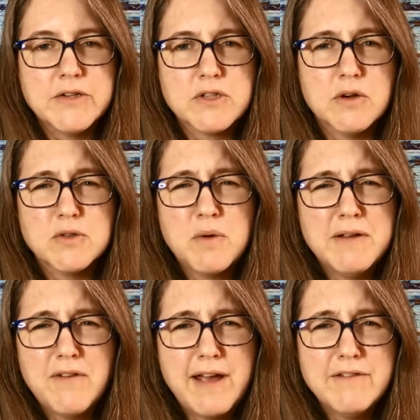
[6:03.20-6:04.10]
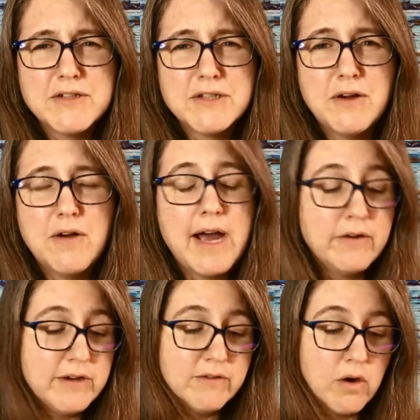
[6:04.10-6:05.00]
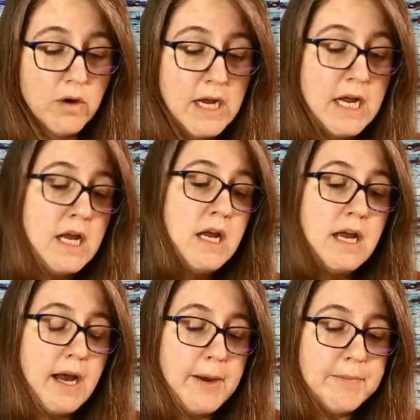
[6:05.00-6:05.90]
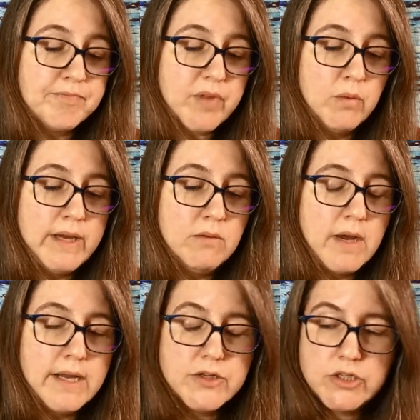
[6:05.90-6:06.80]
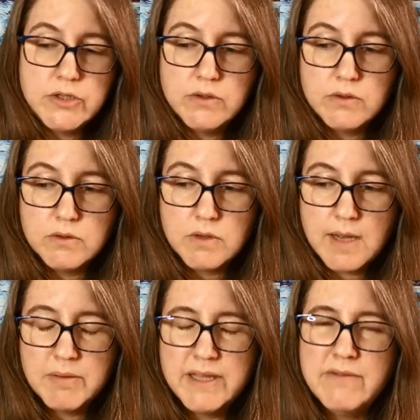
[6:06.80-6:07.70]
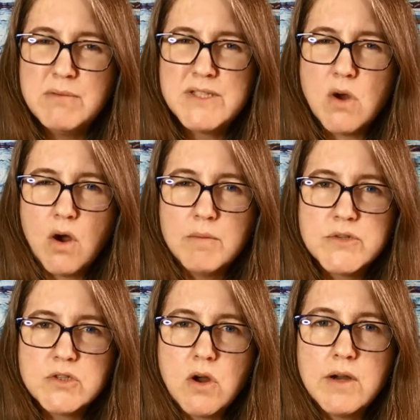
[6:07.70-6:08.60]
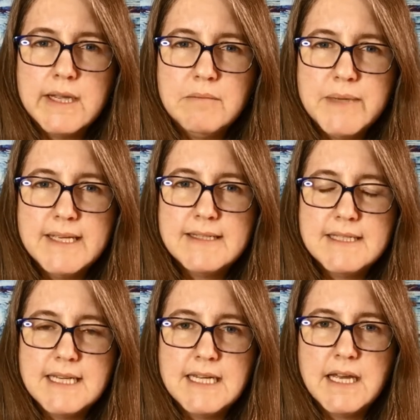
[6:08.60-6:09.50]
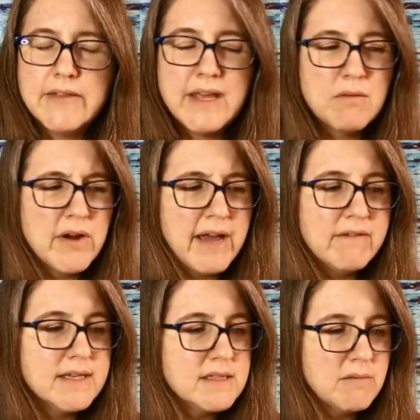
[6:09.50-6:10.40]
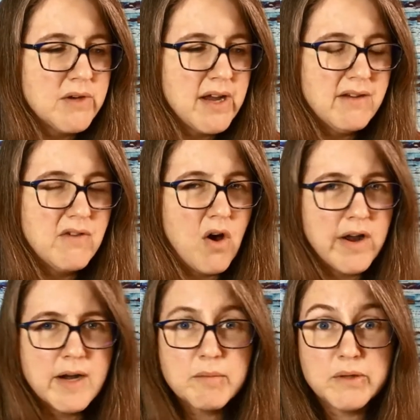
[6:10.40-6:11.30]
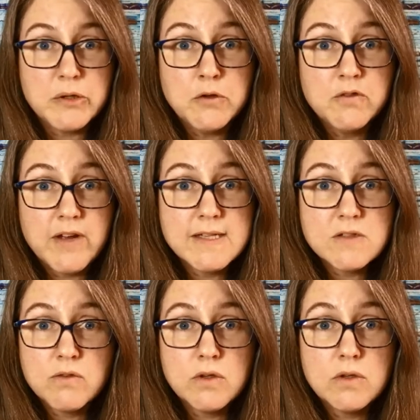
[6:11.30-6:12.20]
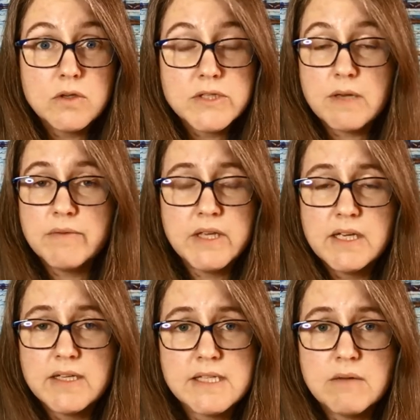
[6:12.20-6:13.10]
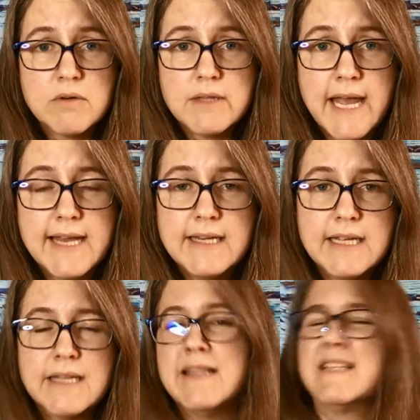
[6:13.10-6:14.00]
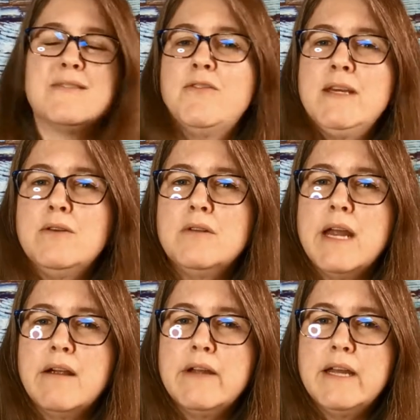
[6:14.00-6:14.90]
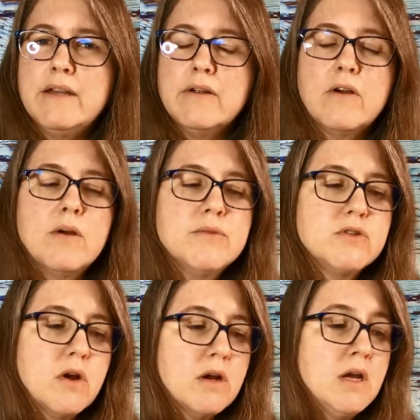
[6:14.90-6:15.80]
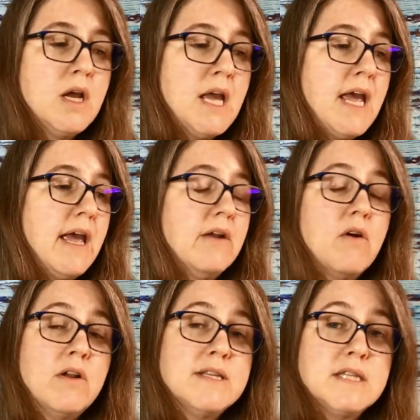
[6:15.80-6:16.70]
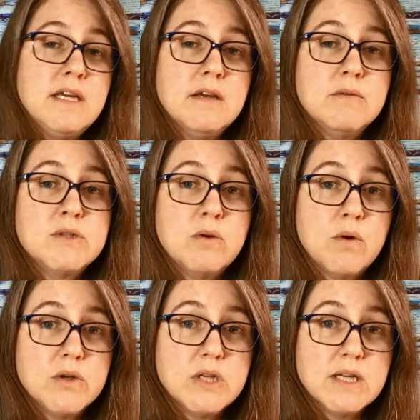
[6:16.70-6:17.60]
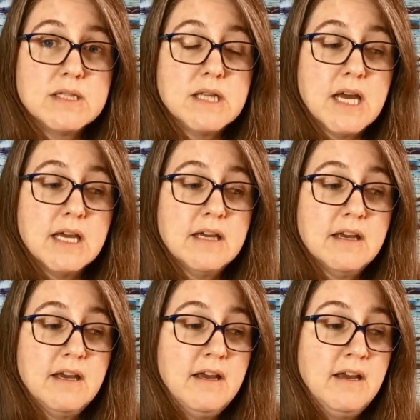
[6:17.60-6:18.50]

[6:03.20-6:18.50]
years ago, 25 years ago, I don't even know. Um, we went to, I believe it was Armstrong in BC, and they were having some kind of hot air balloon festival or something because they were landing in this field area near Armstrong. And honestly, it was gorgeous. Like,